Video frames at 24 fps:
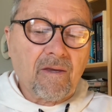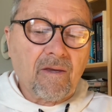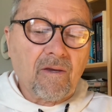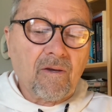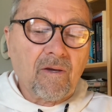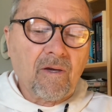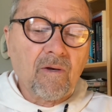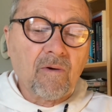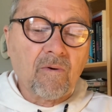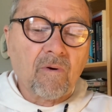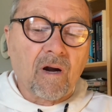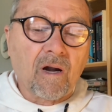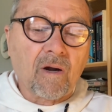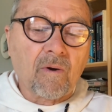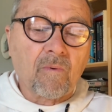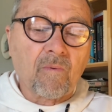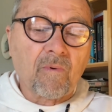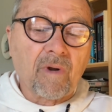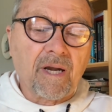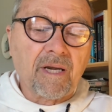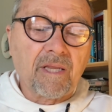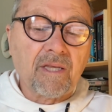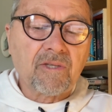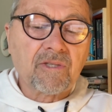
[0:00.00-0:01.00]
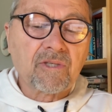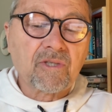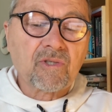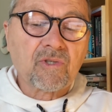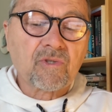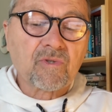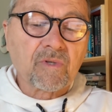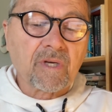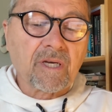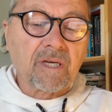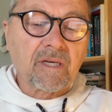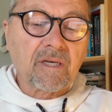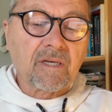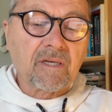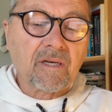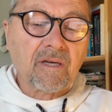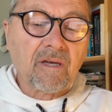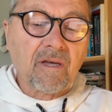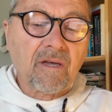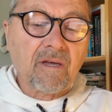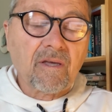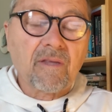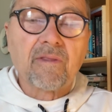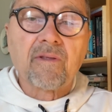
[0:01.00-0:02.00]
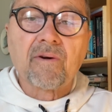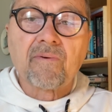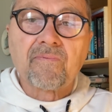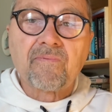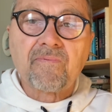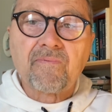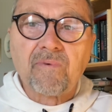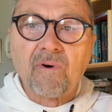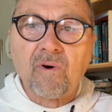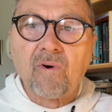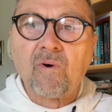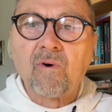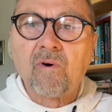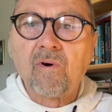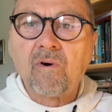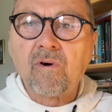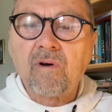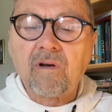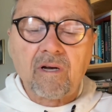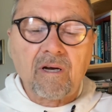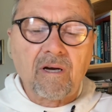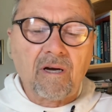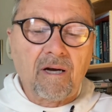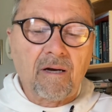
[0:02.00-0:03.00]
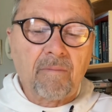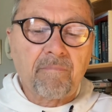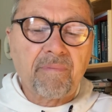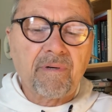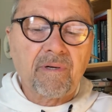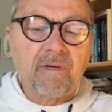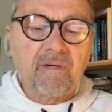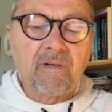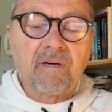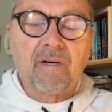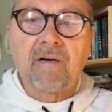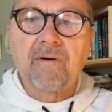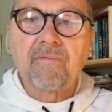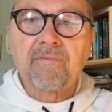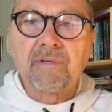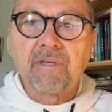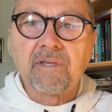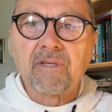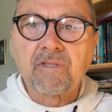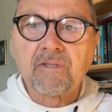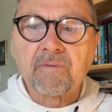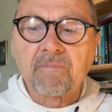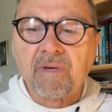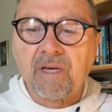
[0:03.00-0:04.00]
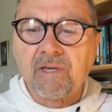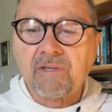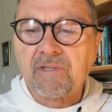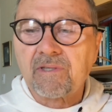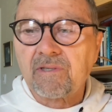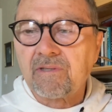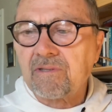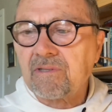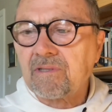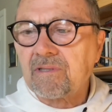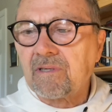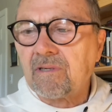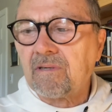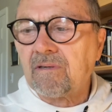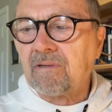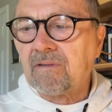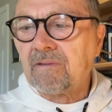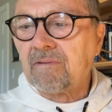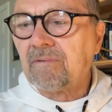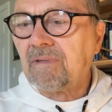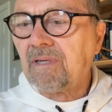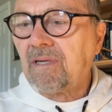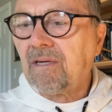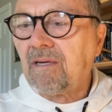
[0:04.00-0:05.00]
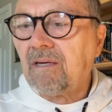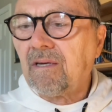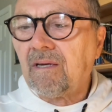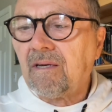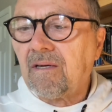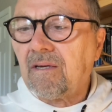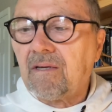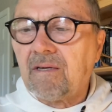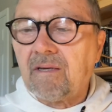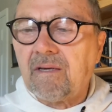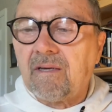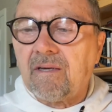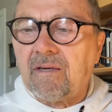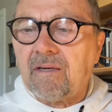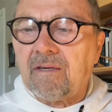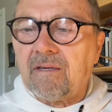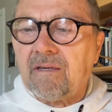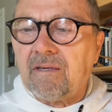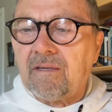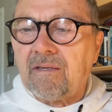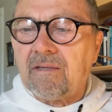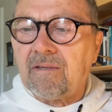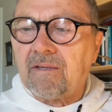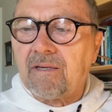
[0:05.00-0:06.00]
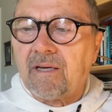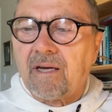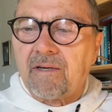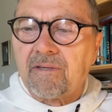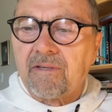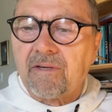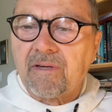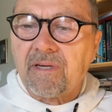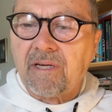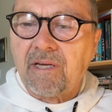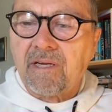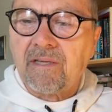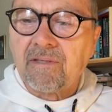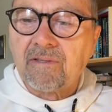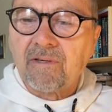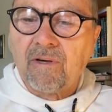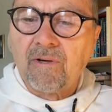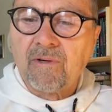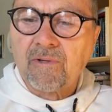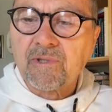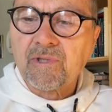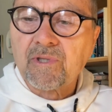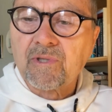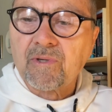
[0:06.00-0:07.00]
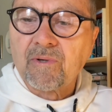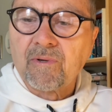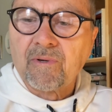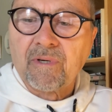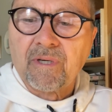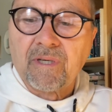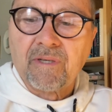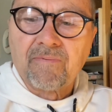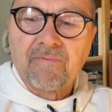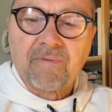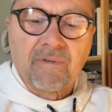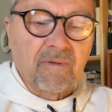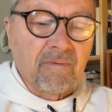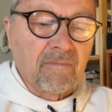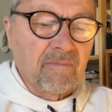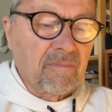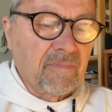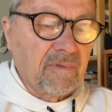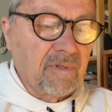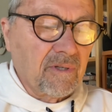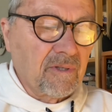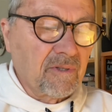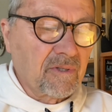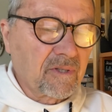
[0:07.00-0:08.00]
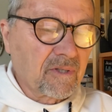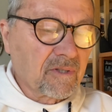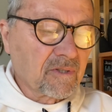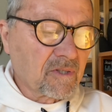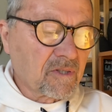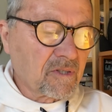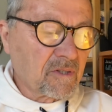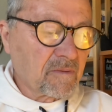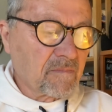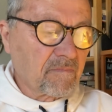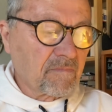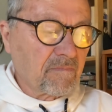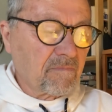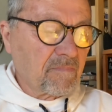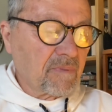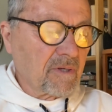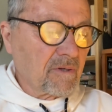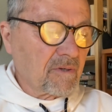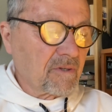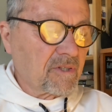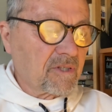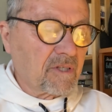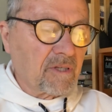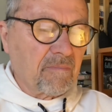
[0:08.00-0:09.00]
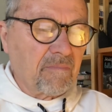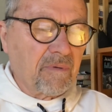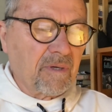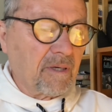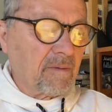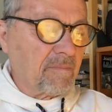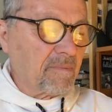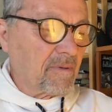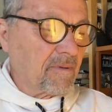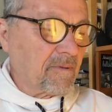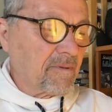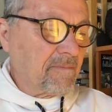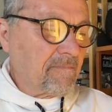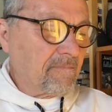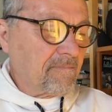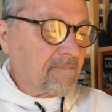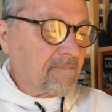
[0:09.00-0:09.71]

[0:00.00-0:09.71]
who are ready to drink the full cup of his message. So, yeah, you're getting the whole story from these conspiracy people.